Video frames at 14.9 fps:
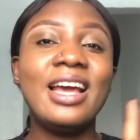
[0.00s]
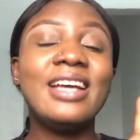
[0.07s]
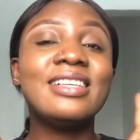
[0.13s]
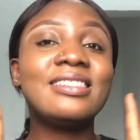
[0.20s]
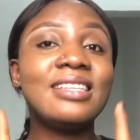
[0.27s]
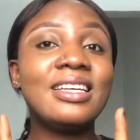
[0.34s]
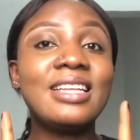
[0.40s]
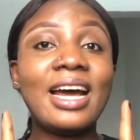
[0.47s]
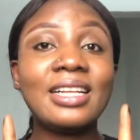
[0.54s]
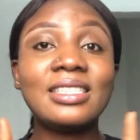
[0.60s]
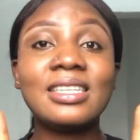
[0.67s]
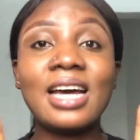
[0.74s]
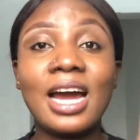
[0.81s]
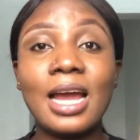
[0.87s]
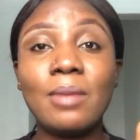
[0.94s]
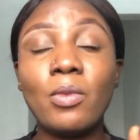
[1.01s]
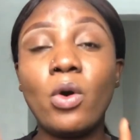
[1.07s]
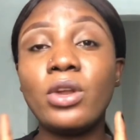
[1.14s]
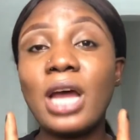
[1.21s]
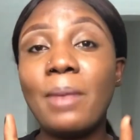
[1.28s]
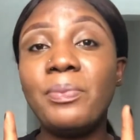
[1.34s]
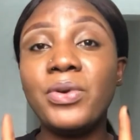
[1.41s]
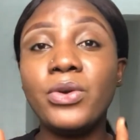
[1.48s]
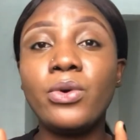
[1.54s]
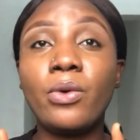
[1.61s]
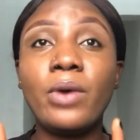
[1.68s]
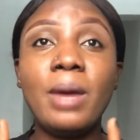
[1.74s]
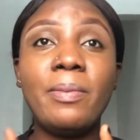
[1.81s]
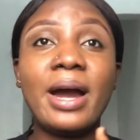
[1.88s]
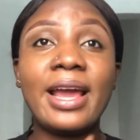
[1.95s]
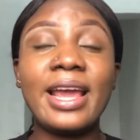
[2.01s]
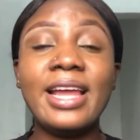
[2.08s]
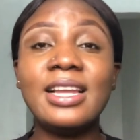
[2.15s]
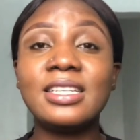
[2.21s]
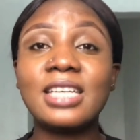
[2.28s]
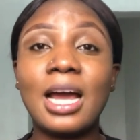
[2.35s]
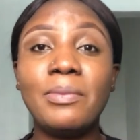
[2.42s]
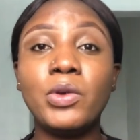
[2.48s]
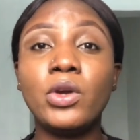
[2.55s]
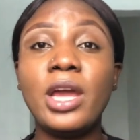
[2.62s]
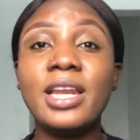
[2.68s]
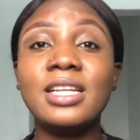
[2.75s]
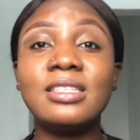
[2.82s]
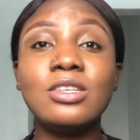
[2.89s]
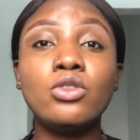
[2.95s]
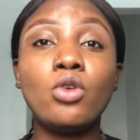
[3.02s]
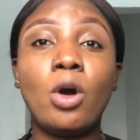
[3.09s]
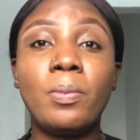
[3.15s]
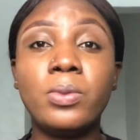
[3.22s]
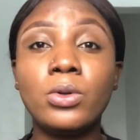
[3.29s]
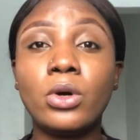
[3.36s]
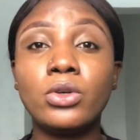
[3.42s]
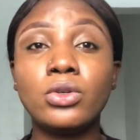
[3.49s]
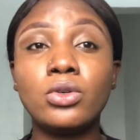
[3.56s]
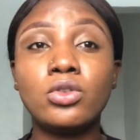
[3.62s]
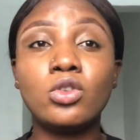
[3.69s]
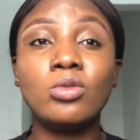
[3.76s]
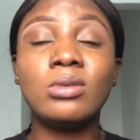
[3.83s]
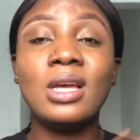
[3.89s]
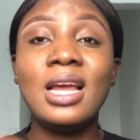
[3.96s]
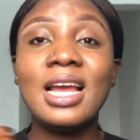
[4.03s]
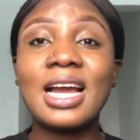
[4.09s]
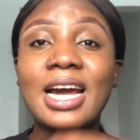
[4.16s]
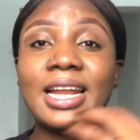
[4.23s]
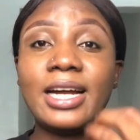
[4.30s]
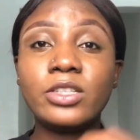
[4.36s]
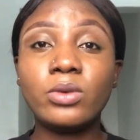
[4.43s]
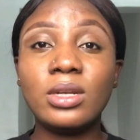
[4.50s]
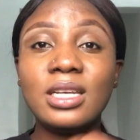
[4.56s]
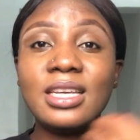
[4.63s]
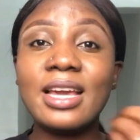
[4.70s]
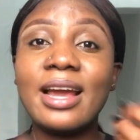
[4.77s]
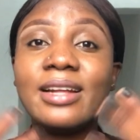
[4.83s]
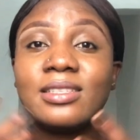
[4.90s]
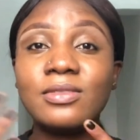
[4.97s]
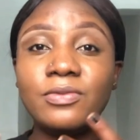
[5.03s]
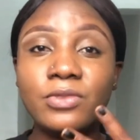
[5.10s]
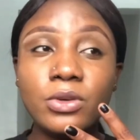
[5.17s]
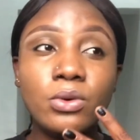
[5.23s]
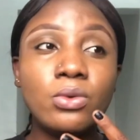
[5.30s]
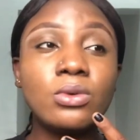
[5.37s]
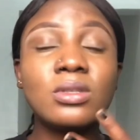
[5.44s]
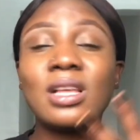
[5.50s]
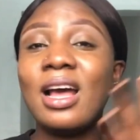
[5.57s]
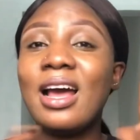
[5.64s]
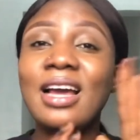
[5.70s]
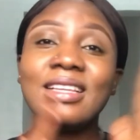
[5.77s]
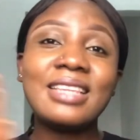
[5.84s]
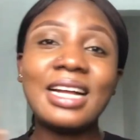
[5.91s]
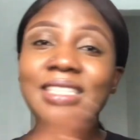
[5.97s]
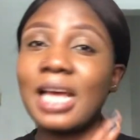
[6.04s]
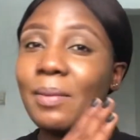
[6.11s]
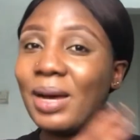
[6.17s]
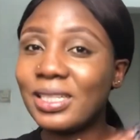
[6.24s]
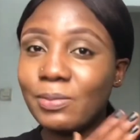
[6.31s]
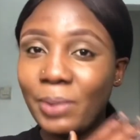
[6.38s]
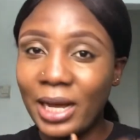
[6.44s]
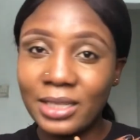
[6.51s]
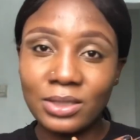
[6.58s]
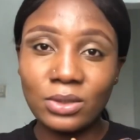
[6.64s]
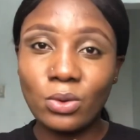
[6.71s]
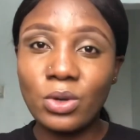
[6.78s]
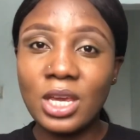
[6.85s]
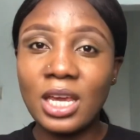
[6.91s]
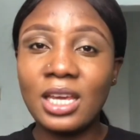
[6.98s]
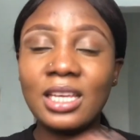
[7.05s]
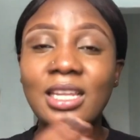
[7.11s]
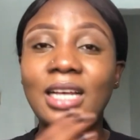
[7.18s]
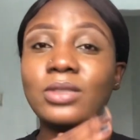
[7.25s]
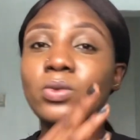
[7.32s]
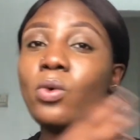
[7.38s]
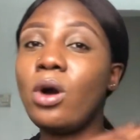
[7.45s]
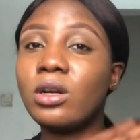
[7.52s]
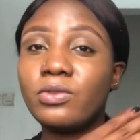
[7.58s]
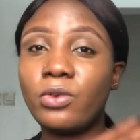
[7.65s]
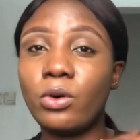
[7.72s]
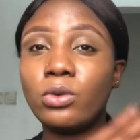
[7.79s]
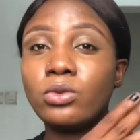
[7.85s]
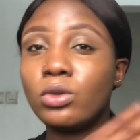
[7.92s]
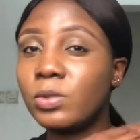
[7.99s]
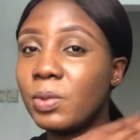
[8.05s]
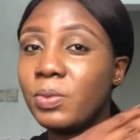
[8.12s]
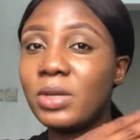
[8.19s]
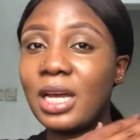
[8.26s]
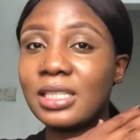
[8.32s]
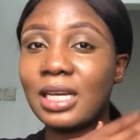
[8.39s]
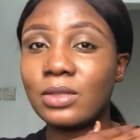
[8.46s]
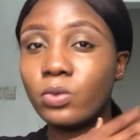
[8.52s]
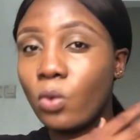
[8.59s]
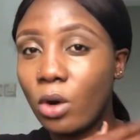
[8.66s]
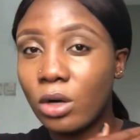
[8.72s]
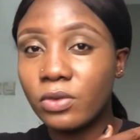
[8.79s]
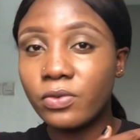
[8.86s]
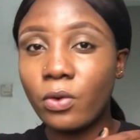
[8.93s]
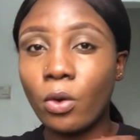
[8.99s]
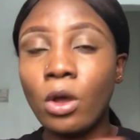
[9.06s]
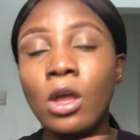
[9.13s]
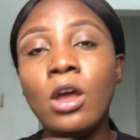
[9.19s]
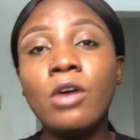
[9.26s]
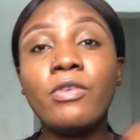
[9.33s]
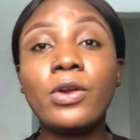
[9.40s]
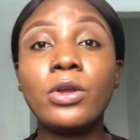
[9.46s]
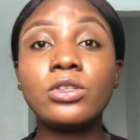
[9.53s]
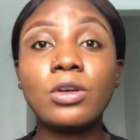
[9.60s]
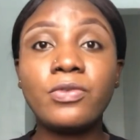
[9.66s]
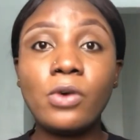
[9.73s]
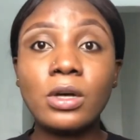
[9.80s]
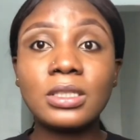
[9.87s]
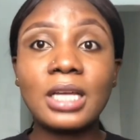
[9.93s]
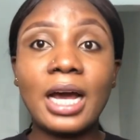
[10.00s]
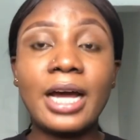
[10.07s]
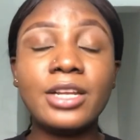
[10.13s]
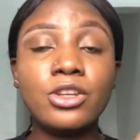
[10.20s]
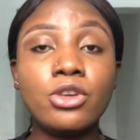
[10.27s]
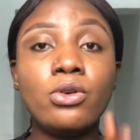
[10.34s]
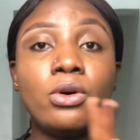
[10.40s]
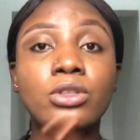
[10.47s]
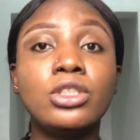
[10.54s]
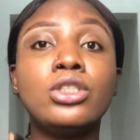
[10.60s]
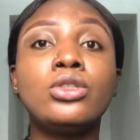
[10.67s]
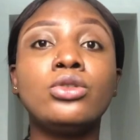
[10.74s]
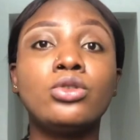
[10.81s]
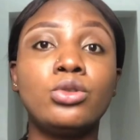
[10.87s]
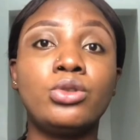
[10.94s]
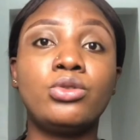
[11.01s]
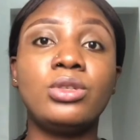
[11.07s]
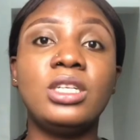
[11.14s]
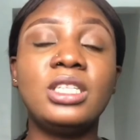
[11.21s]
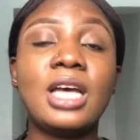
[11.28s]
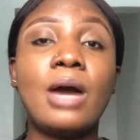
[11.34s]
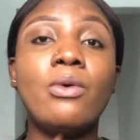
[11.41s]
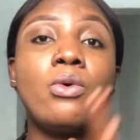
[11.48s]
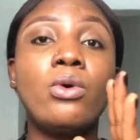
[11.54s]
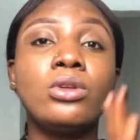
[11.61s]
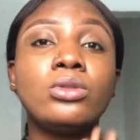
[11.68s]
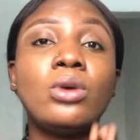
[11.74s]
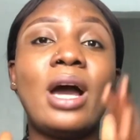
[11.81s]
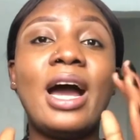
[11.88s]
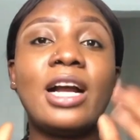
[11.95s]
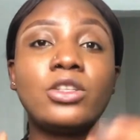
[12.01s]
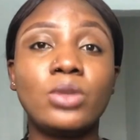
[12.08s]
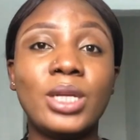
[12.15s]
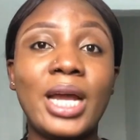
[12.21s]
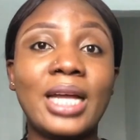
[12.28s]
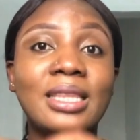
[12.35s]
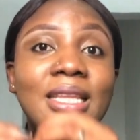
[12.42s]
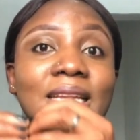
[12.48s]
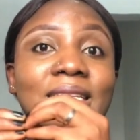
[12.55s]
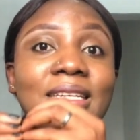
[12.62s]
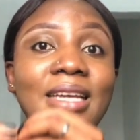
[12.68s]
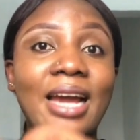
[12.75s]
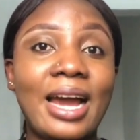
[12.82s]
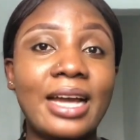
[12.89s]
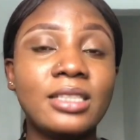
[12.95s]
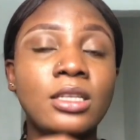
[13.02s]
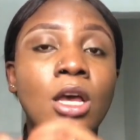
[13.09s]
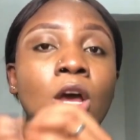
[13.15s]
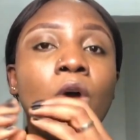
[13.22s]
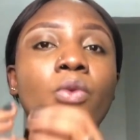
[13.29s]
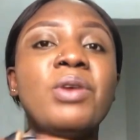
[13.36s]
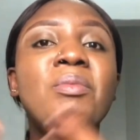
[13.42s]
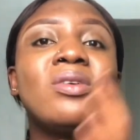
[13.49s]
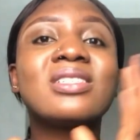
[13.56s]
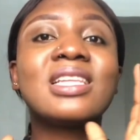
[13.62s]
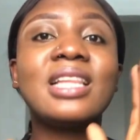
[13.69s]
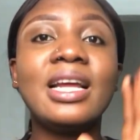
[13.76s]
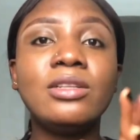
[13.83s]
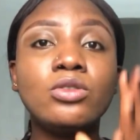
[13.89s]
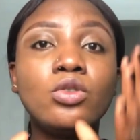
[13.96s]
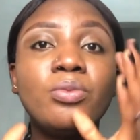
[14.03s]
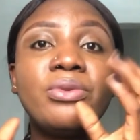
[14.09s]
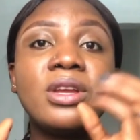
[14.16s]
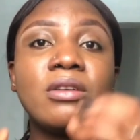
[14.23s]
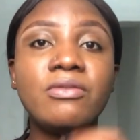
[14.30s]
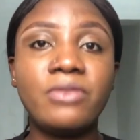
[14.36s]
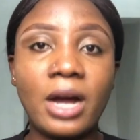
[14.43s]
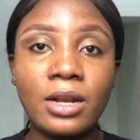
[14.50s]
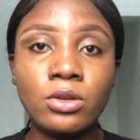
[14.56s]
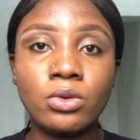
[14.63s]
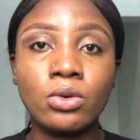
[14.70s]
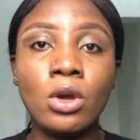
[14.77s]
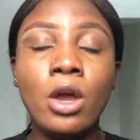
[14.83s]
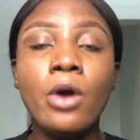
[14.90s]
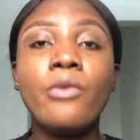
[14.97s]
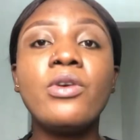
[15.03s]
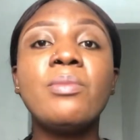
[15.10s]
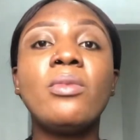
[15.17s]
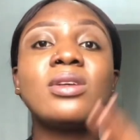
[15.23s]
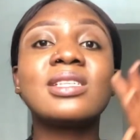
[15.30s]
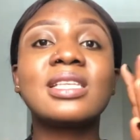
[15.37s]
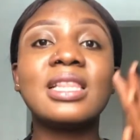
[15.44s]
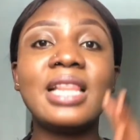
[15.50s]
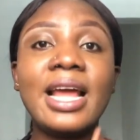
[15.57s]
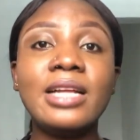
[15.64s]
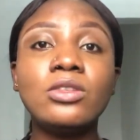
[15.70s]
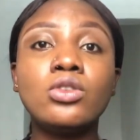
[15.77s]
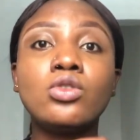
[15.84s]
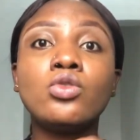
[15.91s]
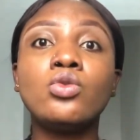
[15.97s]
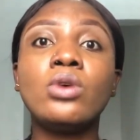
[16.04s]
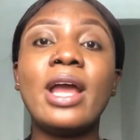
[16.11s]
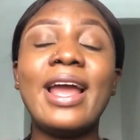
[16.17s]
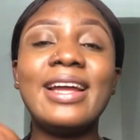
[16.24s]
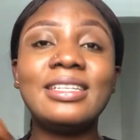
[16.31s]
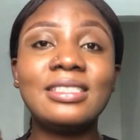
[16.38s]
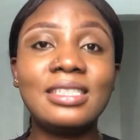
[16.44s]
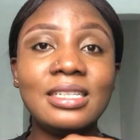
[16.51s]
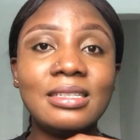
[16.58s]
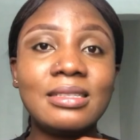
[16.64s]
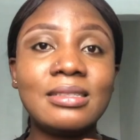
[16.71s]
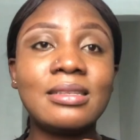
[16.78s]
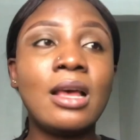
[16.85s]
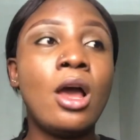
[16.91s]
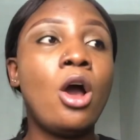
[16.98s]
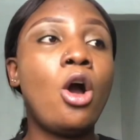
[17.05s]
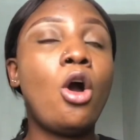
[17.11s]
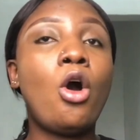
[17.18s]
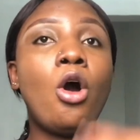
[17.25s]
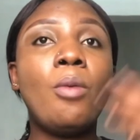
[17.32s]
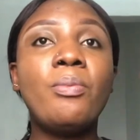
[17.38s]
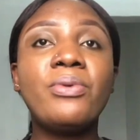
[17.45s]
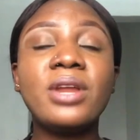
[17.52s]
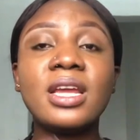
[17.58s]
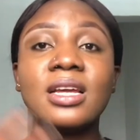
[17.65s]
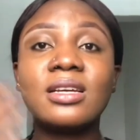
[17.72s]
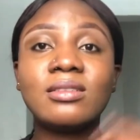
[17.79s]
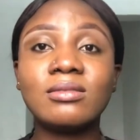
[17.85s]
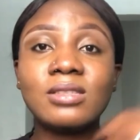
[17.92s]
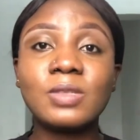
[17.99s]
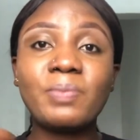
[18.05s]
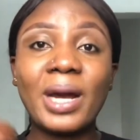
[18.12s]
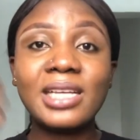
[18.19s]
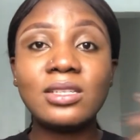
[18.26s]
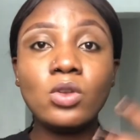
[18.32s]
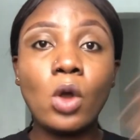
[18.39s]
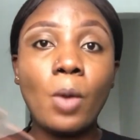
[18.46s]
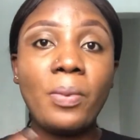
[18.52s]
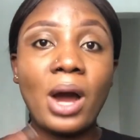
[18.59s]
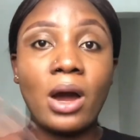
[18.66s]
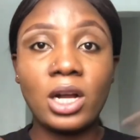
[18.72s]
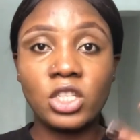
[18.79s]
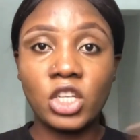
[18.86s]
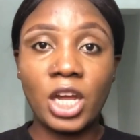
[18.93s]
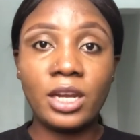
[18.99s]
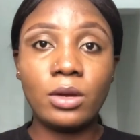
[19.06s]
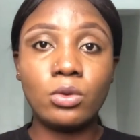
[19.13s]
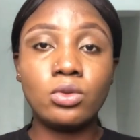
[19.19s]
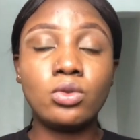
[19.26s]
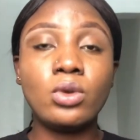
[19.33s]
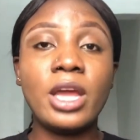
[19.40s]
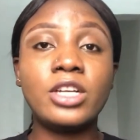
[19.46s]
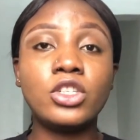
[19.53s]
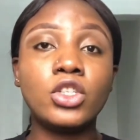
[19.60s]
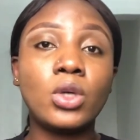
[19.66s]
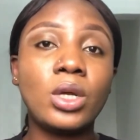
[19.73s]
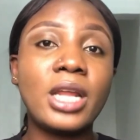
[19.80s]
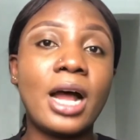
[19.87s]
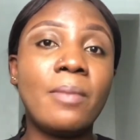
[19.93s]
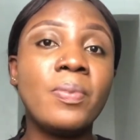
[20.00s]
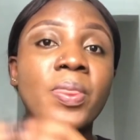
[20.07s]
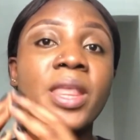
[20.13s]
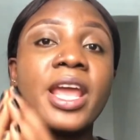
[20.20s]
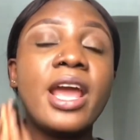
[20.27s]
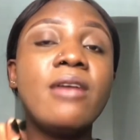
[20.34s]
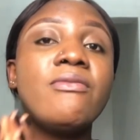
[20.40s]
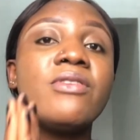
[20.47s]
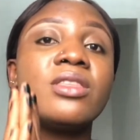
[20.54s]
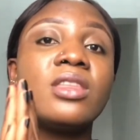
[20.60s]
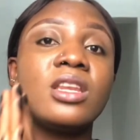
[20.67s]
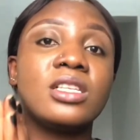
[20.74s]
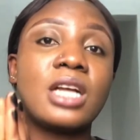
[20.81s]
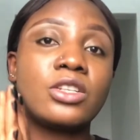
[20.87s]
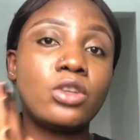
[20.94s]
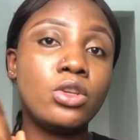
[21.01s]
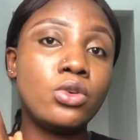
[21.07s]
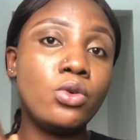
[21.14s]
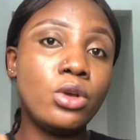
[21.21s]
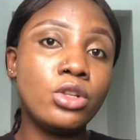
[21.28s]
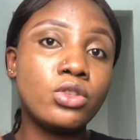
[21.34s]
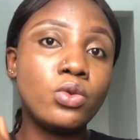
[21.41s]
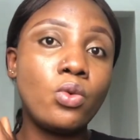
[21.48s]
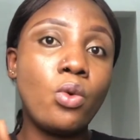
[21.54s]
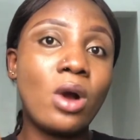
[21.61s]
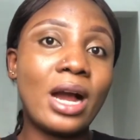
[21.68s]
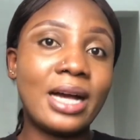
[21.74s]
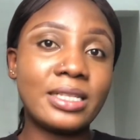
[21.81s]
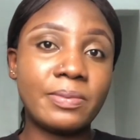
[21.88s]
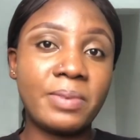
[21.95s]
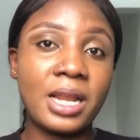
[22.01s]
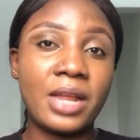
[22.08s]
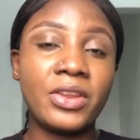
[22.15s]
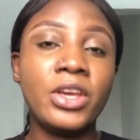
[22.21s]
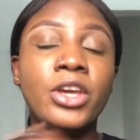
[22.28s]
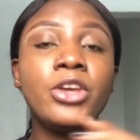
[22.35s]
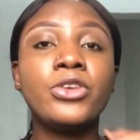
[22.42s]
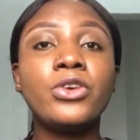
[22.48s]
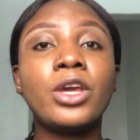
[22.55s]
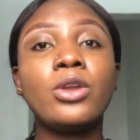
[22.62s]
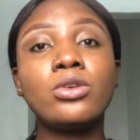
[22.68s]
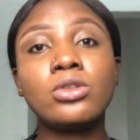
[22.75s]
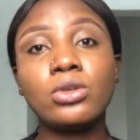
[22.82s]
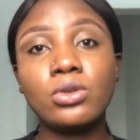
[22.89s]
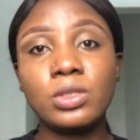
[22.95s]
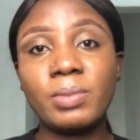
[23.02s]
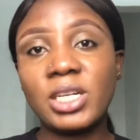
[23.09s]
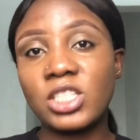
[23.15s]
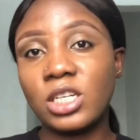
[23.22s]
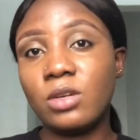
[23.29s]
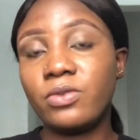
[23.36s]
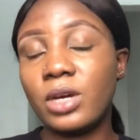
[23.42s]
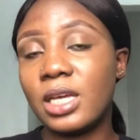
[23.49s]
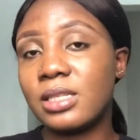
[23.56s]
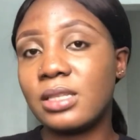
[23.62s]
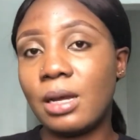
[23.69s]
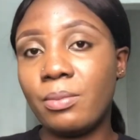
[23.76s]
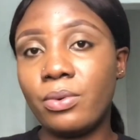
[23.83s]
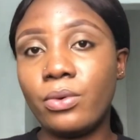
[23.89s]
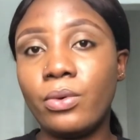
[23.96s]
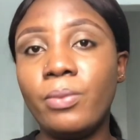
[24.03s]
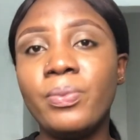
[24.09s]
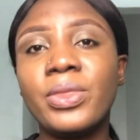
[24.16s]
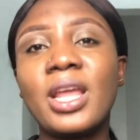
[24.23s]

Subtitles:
See, that time or that period whereby anything you upload on YouTube can actually get views, that time has passed. Okay, it has worked for those people that it has worked for. For those of us that are new on this YouTube street and want to actually attain the height, we must learn to bring value. We must learn to edit or bring spicing up our channel to ensure that everything is actually going to work as planned. You can also use my channel for example.